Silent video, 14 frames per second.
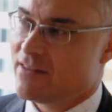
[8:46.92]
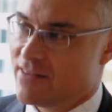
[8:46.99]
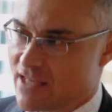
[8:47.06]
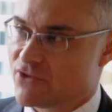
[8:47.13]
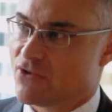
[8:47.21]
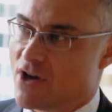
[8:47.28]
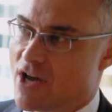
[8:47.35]

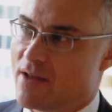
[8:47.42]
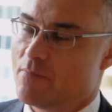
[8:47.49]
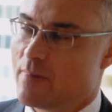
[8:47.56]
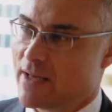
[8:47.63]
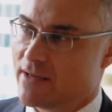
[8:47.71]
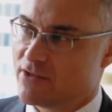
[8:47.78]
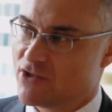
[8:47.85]
That's right,
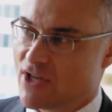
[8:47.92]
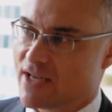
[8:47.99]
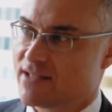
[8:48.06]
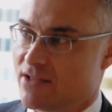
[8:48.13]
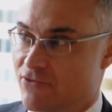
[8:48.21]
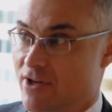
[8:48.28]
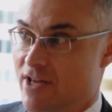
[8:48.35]
but
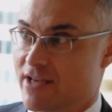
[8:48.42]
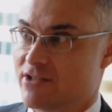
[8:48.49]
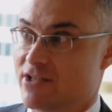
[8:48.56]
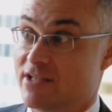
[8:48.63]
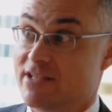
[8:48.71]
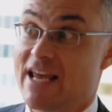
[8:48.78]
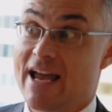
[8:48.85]
just in
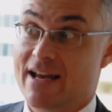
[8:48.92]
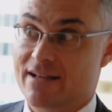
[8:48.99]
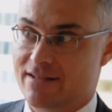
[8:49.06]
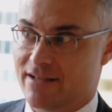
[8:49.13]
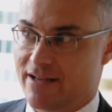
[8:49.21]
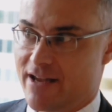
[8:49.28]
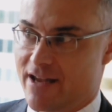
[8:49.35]
relation to
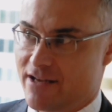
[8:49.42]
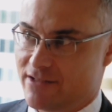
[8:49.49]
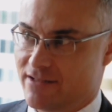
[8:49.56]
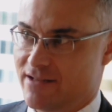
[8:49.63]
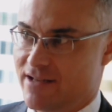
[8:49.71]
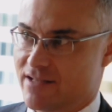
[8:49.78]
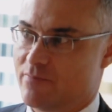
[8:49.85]
tax
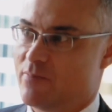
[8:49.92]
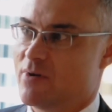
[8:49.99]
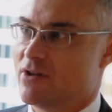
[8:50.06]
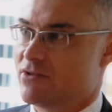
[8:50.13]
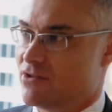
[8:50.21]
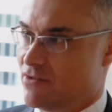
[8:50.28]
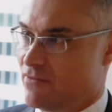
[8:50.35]
litigation as
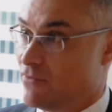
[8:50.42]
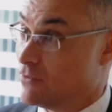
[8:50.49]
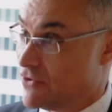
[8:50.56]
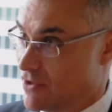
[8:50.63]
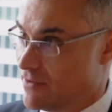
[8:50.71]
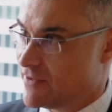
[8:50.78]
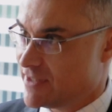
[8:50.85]
opposed to full
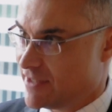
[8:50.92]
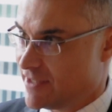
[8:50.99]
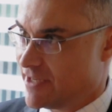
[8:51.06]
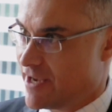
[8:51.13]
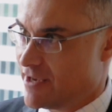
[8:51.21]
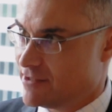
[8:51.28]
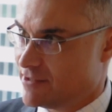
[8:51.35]
service
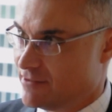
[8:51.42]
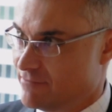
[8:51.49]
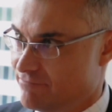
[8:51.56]
litigation.